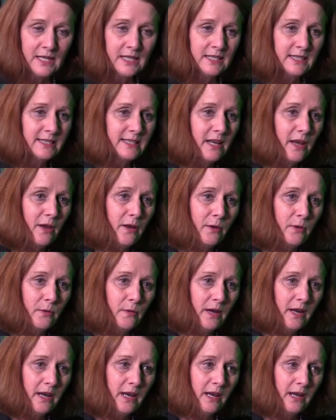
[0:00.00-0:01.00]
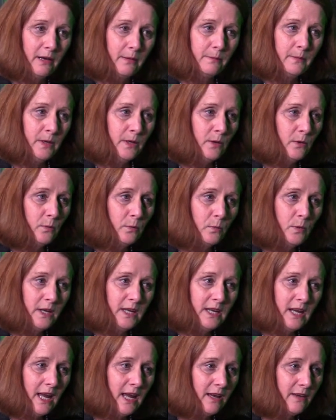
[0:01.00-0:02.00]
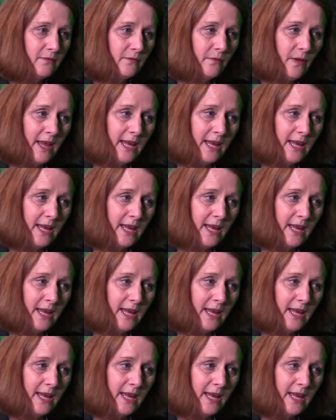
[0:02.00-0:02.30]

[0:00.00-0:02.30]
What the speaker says: So we have